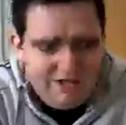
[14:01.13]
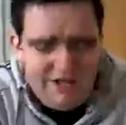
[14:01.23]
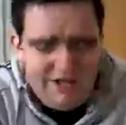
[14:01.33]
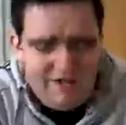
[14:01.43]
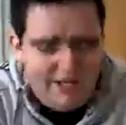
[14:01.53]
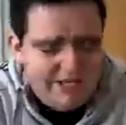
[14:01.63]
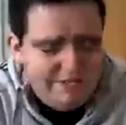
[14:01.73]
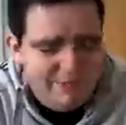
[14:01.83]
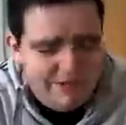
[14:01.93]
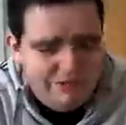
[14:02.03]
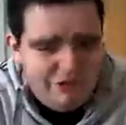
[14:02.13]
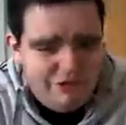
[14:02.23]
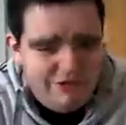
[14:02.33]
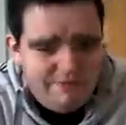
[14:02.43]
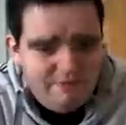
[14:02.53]
I don't have any
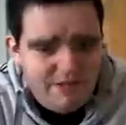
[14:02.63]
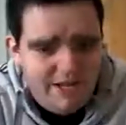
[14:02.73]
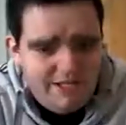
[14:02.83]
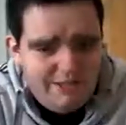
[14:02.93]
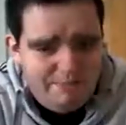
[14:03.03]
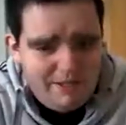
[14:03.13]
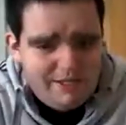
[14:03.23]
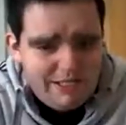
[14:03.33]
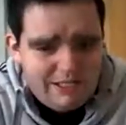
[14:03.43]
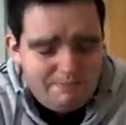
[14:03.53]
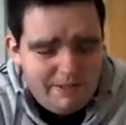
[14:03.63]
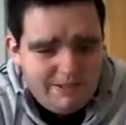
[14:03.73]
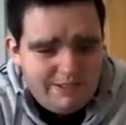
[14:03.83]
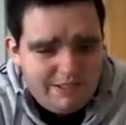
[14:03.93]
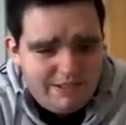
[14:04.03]
expenses, any big
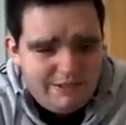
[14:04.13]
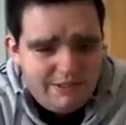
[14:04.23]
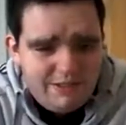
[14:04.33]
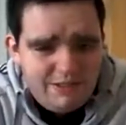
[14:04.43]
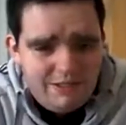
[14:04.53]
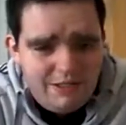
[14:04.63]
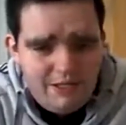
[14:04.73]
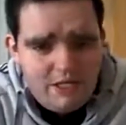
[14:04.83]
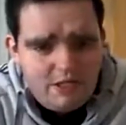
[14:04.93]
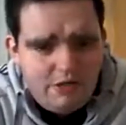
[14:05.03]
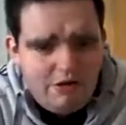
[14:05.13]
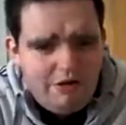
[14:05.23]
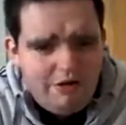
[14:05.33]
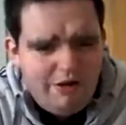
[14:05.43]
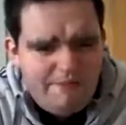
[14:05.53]
expenses.
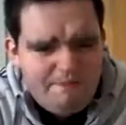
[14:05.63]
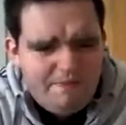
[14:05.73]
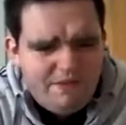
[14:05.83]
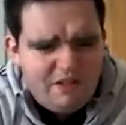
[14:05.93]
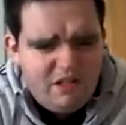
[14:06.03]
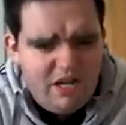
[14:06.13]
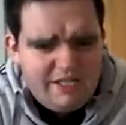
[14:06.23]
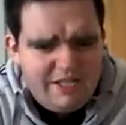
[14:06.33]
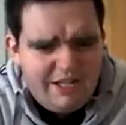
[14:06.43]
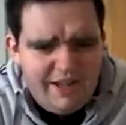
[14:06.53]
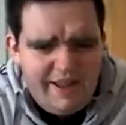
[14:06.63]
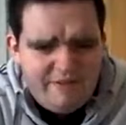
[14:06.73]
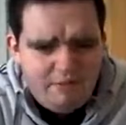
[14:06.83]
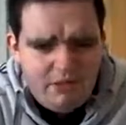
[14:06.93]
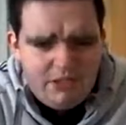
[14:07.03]
So I think I
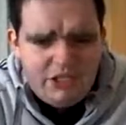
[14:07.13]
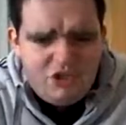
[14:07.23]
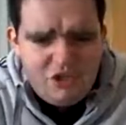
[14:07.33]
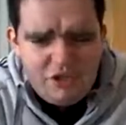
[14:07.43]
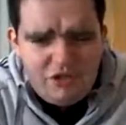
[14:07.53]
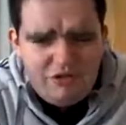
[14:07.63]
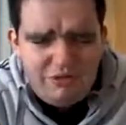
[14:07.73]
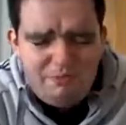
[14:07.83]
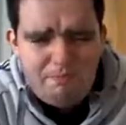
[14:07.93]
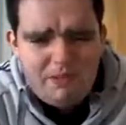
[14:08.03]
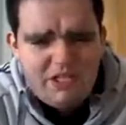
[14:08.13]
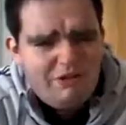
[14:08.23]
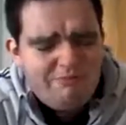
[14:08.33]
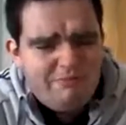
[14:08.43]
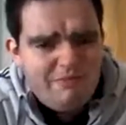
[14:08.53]
have the money to do it, but
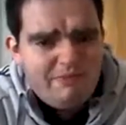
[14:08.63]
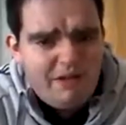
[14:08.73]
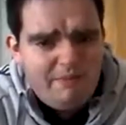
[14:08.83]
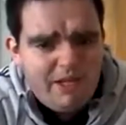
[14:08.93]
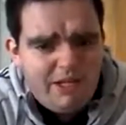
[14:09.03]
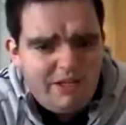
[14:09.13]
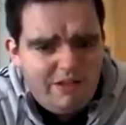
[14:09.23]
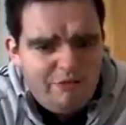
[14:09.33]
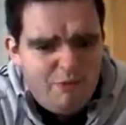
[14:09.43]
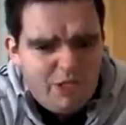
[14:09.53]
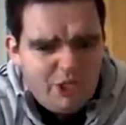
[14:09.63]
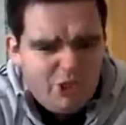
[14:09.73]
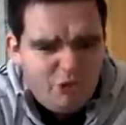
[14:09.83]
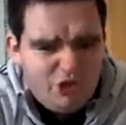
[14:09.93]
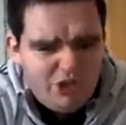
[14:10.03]
I don't. I'm not making enough
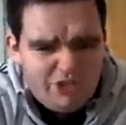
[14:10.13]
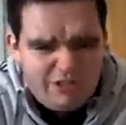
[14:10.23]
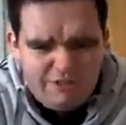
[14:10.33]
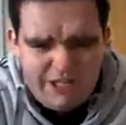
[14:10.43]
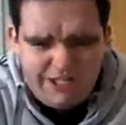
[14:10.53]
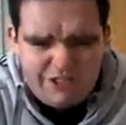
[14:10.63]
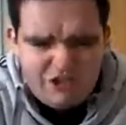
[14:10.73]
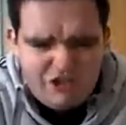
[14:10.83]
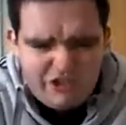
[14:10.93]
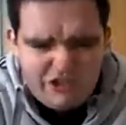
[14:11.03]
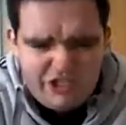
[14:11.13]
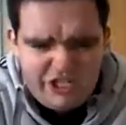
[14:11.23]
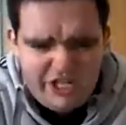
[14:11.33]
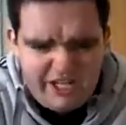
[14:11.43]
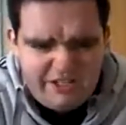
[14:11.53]
money to justify it
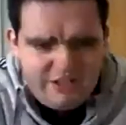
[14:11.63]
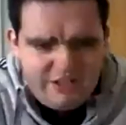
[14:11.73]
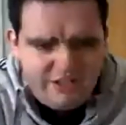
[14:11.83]
just yet.